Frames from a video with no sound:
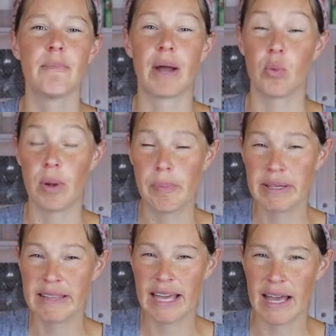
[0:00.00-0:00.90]
by
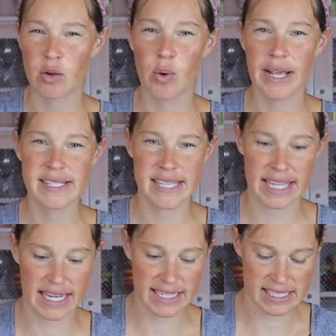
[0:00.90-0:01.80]
whipping the egg whites and
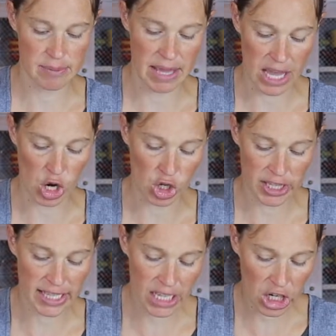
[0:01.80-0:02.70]
getting some air
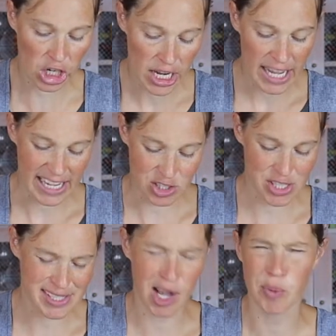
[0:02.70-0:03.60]
in there, it
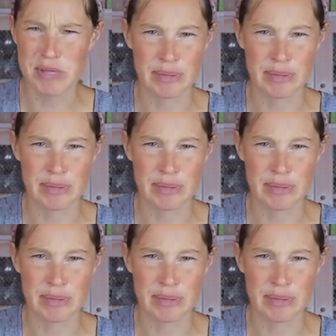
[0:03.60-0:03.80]
just helps